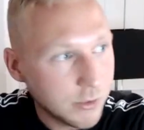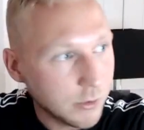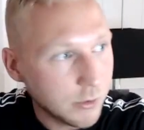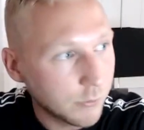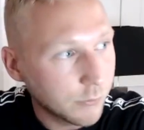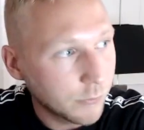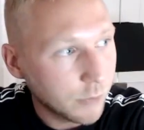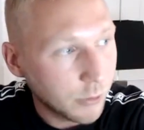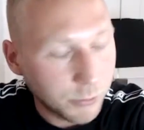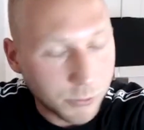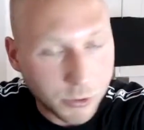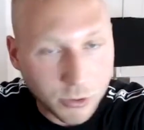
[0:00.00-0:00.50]
of
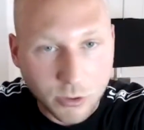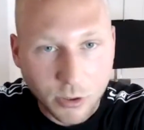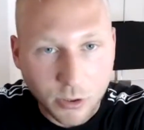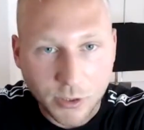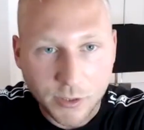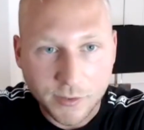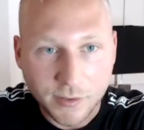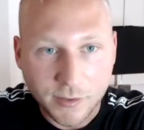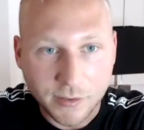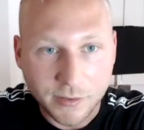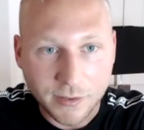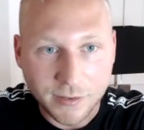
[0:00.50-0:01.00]

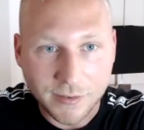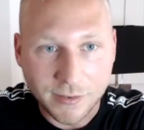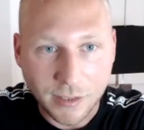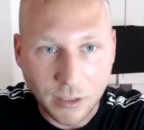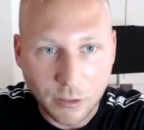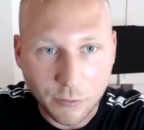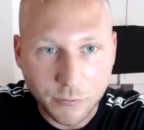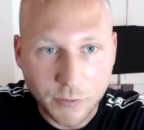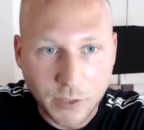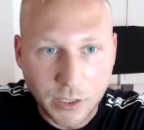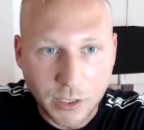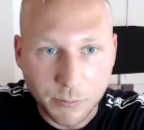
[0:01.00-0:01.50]
cryptocurrencies
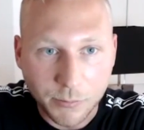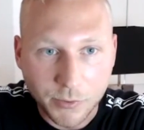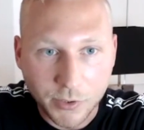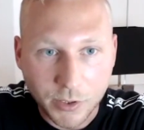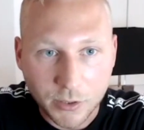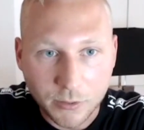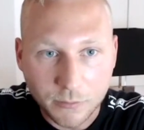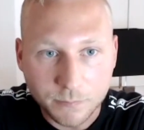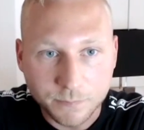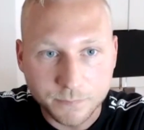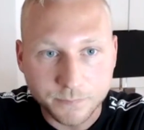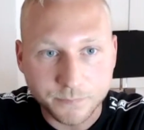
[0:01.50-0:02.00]
itself comes
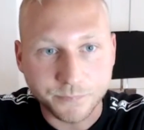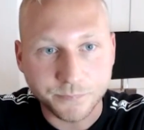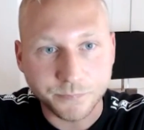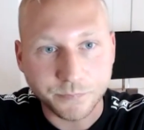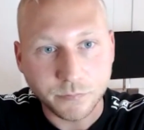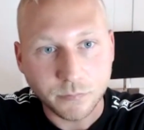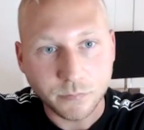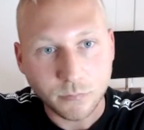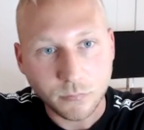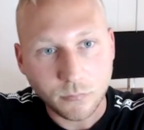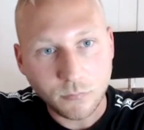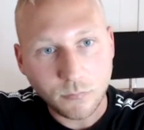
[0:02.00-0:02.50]
in.
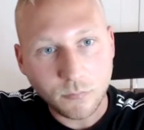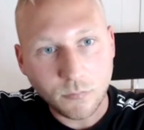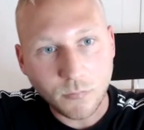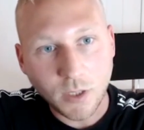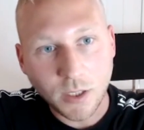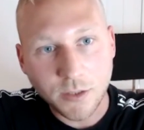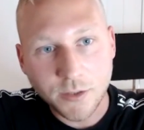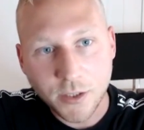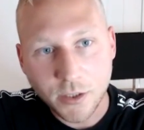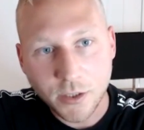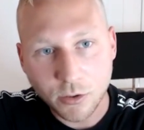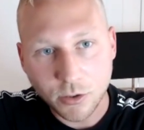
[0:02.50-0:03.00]

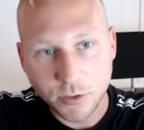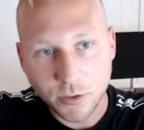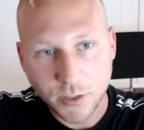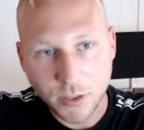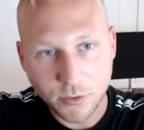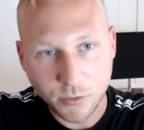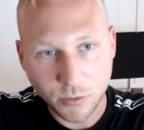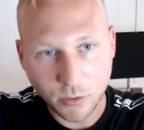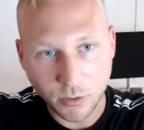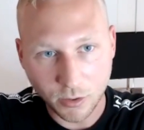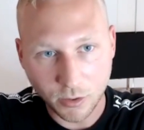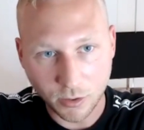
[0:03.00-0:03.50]

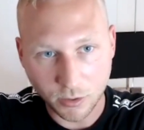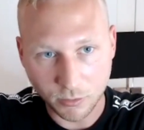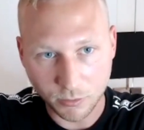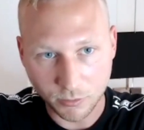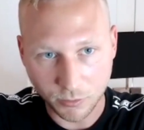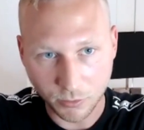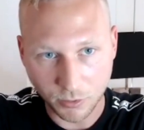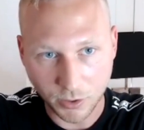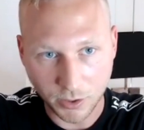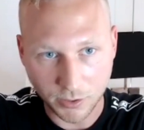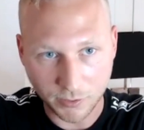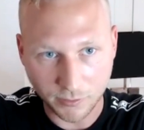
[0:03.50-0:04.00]

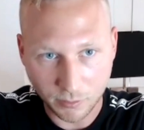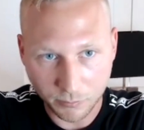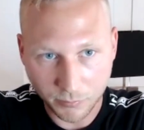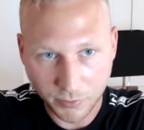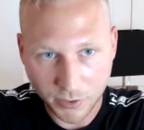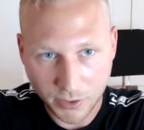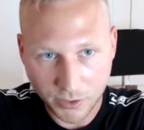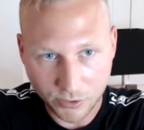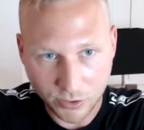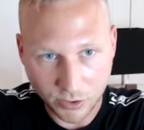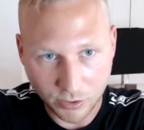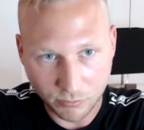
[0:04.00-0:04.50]
You can
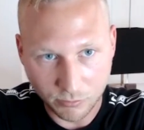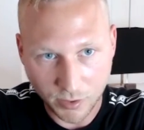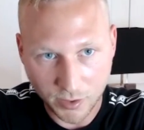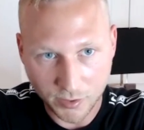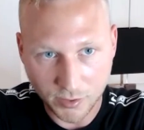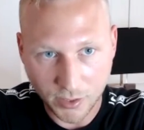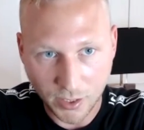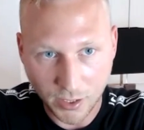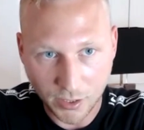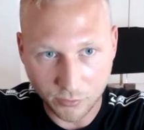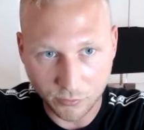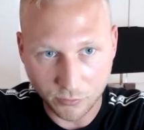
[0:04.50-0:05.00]
simply generate
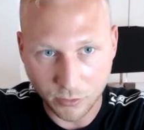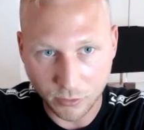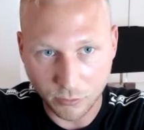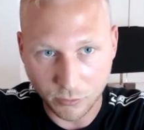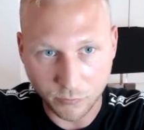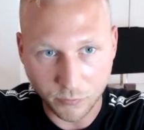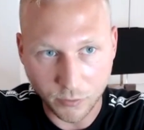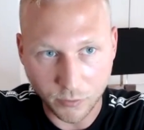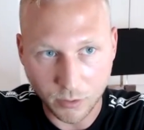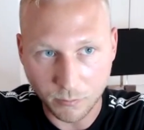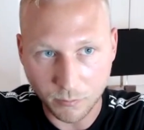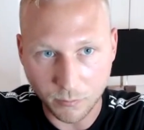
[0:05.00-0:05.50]
cash flow
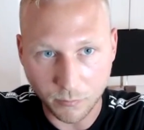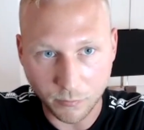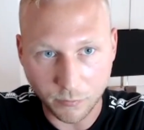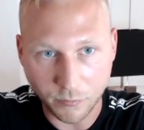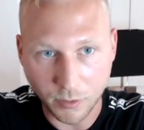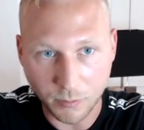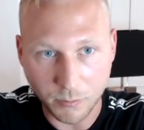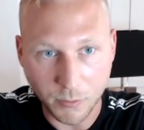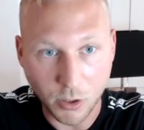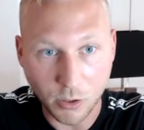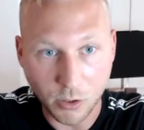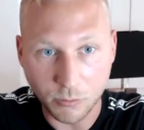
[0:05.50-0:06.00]

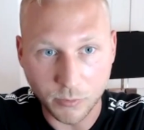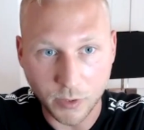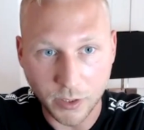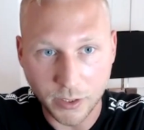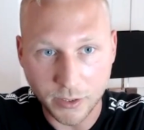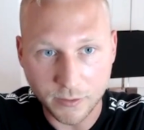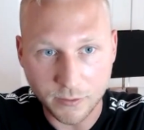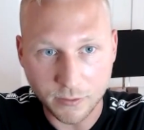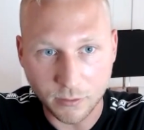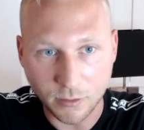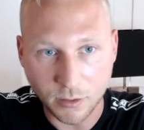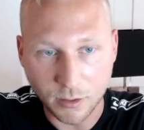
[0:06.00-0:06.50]
from home,
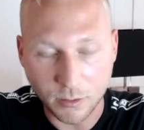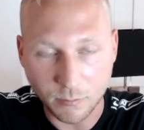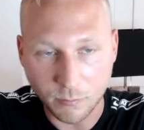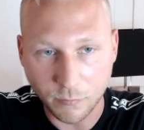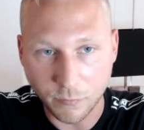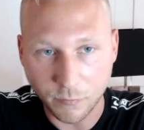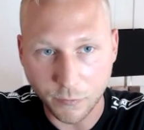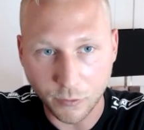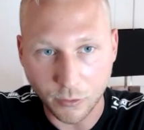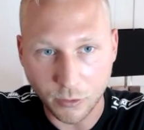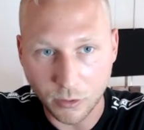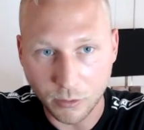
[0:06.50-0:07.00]
right?
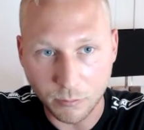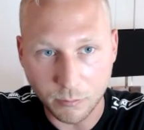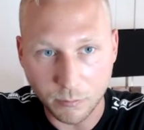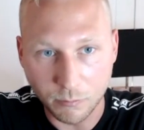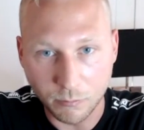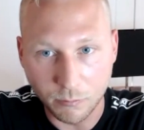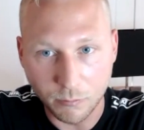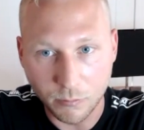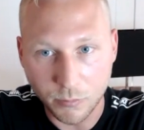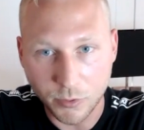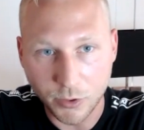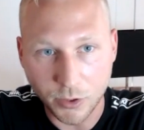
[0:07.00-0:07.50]
For
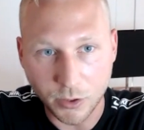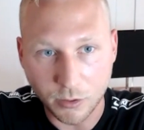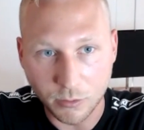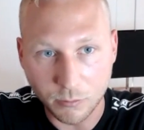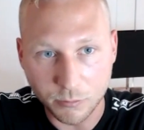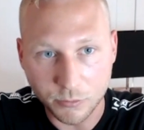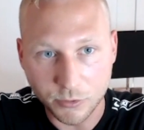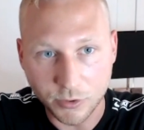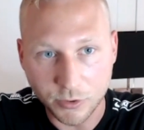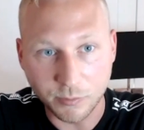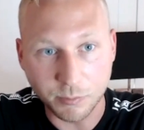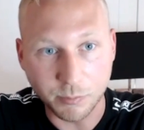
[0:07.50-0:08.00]

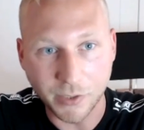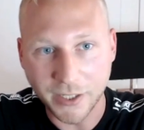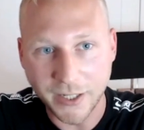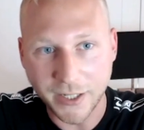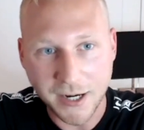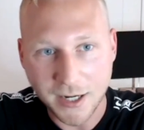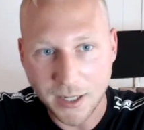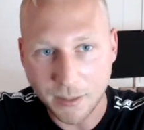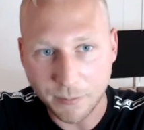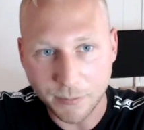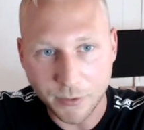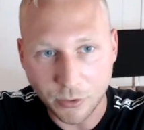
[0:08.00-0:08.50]
just
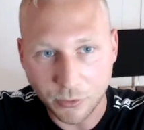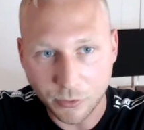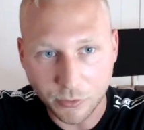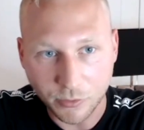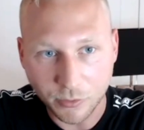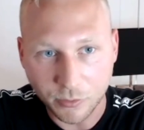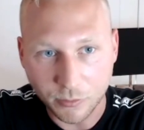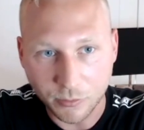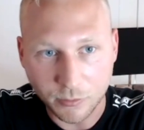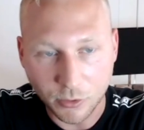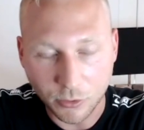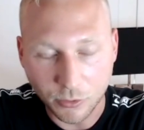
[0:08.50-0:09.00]
breaking up those
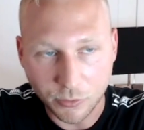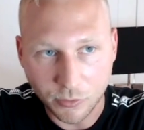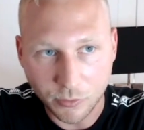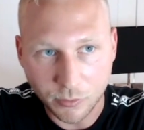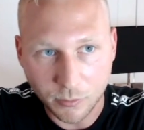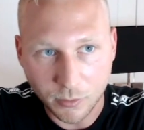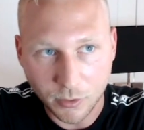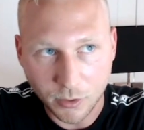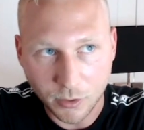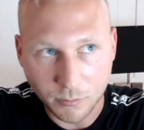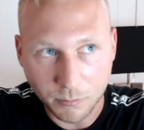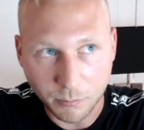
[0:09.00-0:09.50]

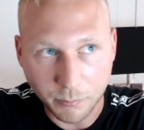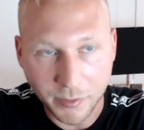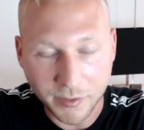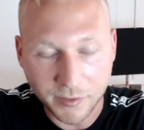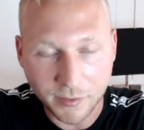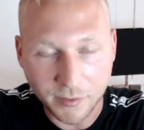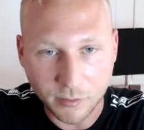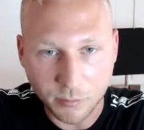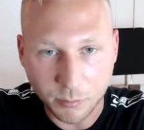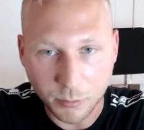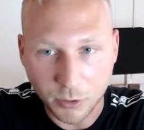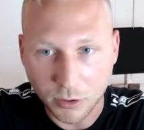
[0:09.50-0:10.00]

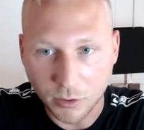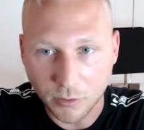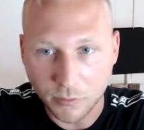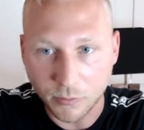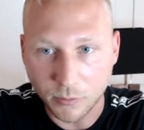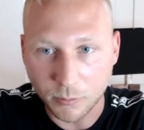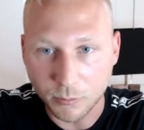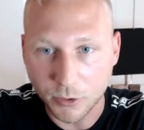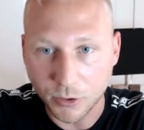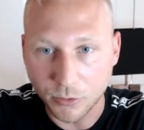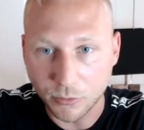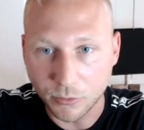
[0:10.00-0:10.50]
business models
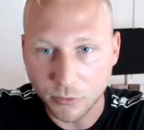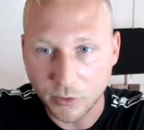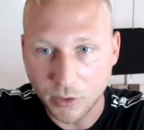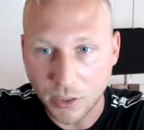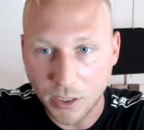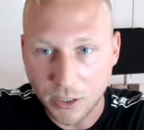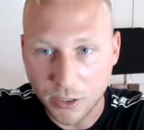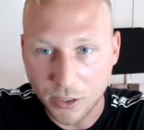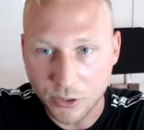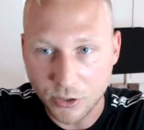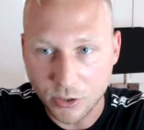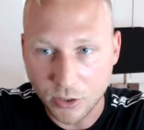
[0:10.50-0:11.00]
from those
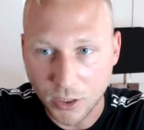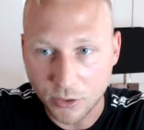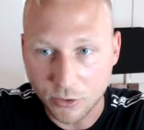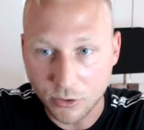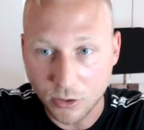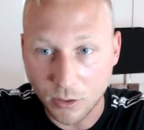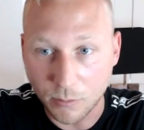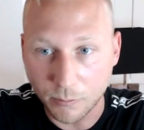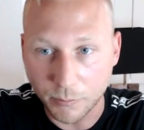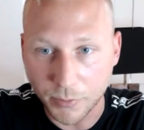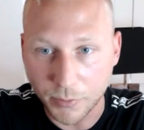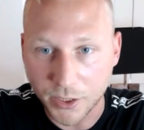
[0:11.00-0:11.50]
large
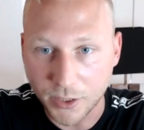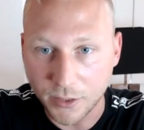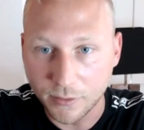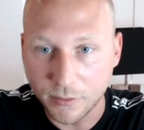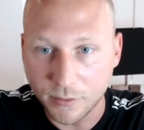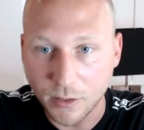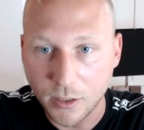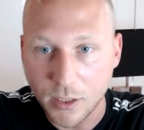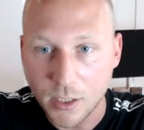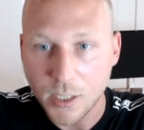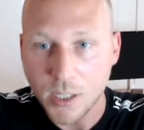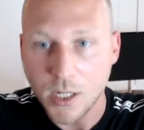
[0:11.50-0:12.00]
companies.
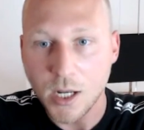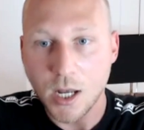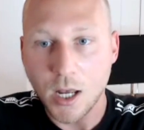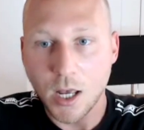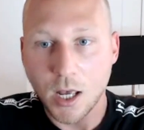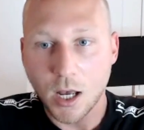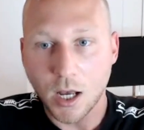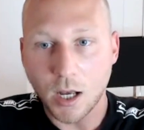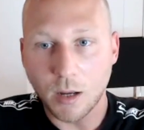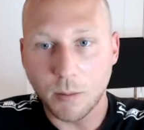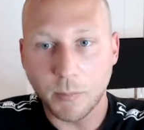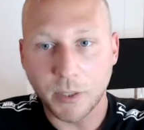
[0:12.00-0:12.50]

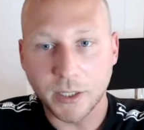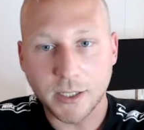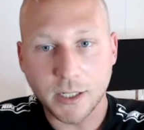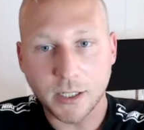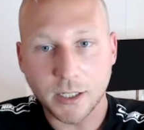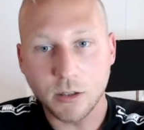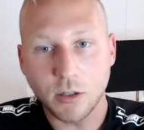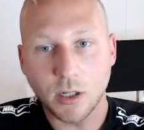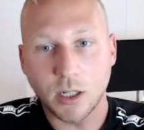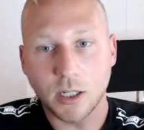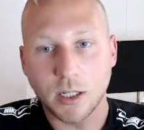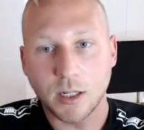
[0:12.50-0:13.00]
But can
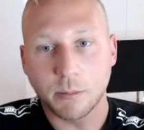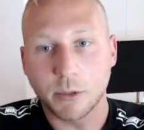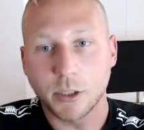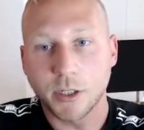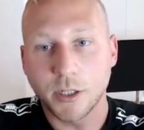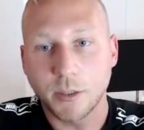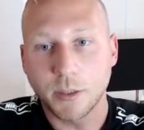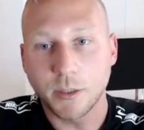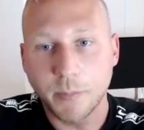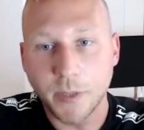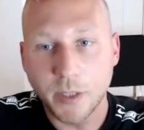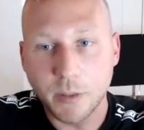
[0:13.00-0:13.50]
you elaborate
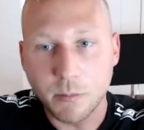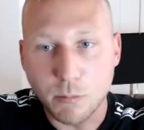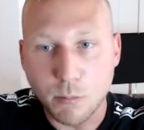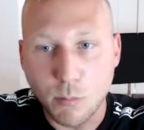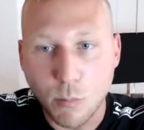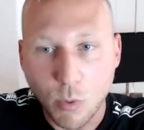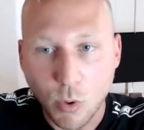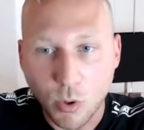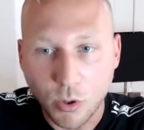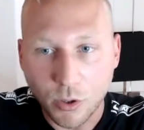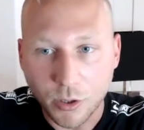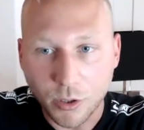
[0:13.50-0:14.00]
a bit
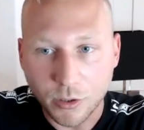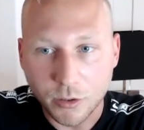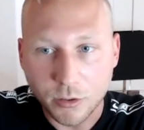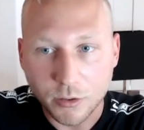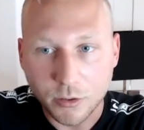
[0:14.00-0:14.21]
more